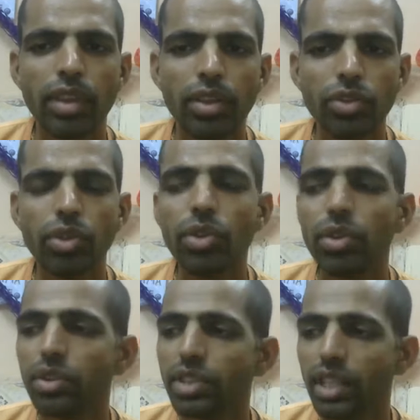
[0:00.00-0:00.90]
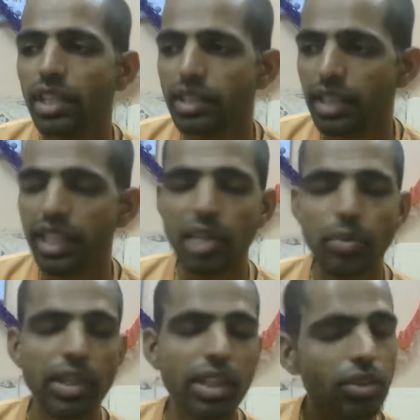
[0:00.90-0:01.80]
So Chanakya
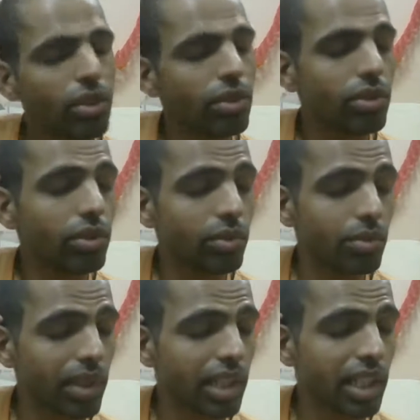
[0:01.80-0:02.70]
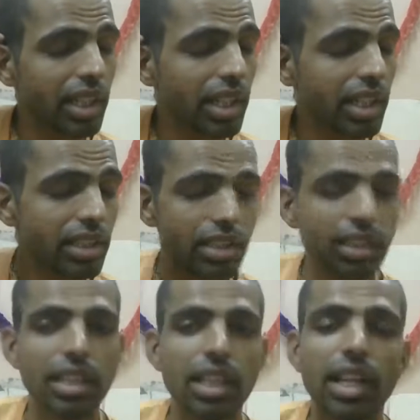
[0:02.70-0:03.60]
Pandit go to Magadh
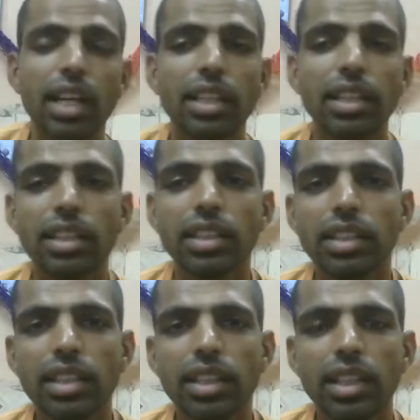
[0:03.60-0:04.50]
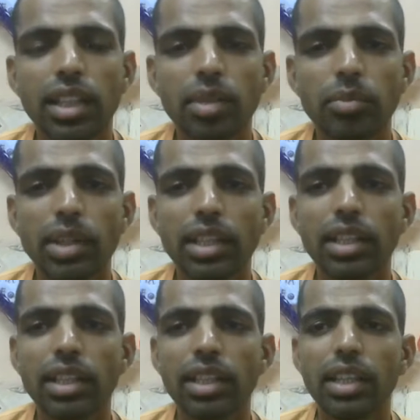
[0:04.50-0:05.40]
Naresh Ghananand, but
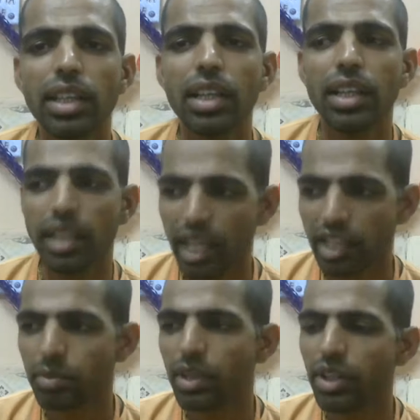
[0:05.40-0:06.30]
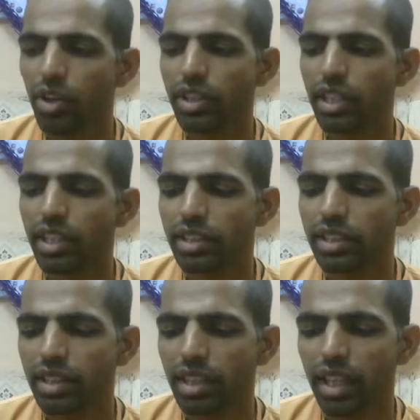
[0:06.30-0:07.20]
he explained all things
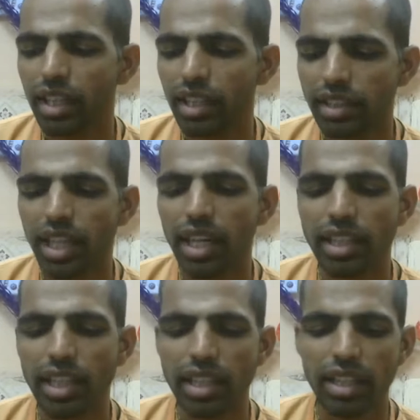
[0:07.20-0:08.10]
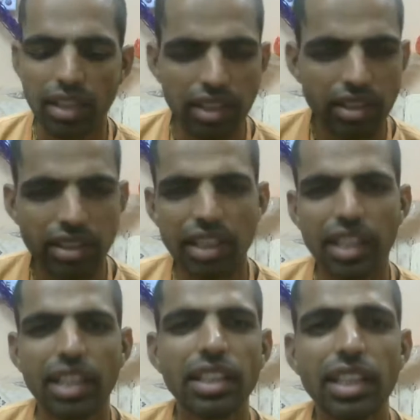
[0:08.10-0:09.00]
and he said that
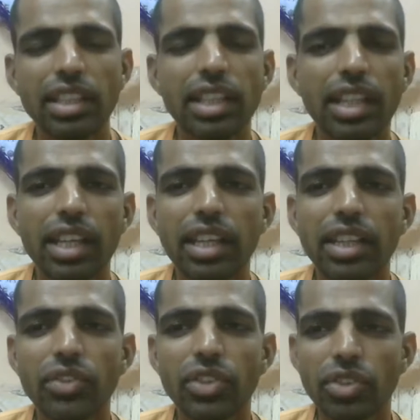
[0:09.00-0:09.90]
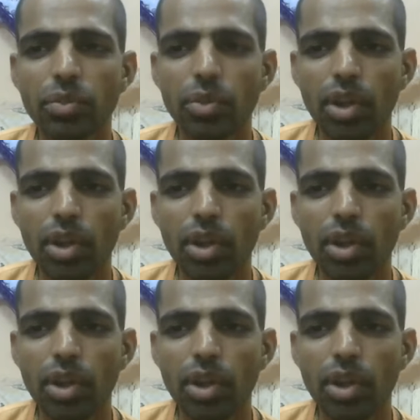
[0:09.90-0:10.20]
Sikandar is attacking, we should